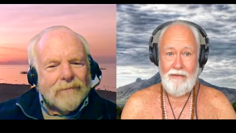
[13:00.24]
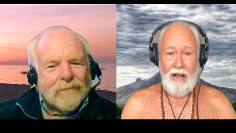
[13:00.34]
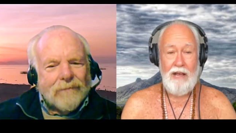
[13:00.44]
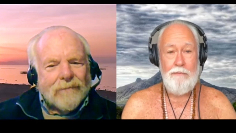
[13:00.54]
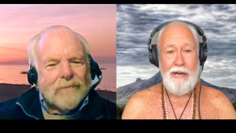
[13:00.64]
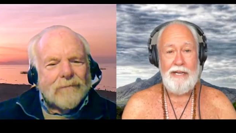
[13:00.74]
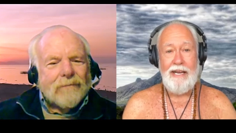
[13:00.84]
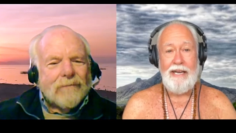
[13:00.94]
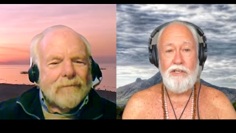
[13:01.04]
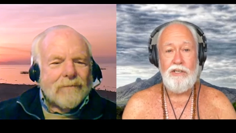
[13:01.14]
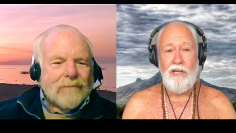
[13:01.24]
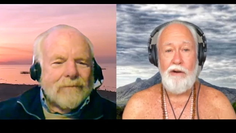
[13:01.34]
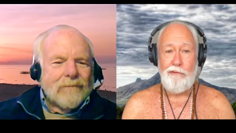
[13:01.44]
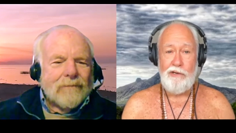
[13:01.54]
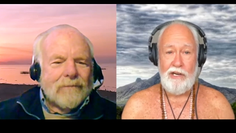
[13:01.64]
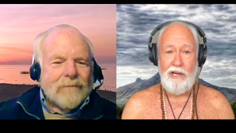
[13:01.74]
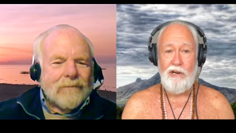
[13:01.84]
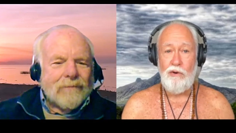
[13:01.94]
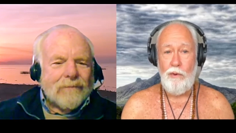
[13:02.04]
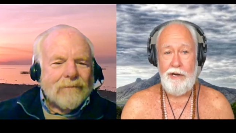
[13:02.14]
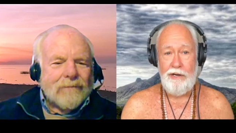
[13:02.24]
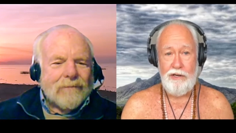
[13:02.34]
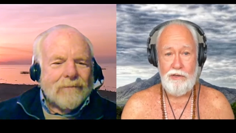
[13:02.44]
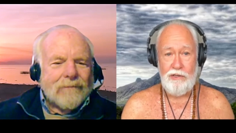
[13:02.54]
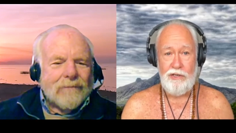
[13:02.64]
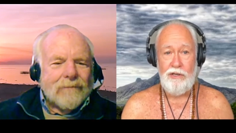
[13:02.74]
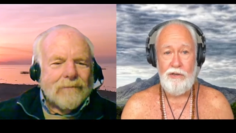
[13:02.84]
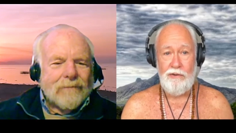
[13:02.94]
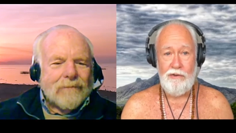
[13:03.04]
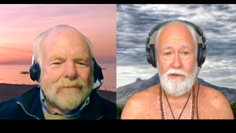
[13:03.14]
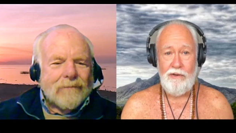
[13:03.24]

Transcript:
Speaker 1: I bet that's tough to hear when you're still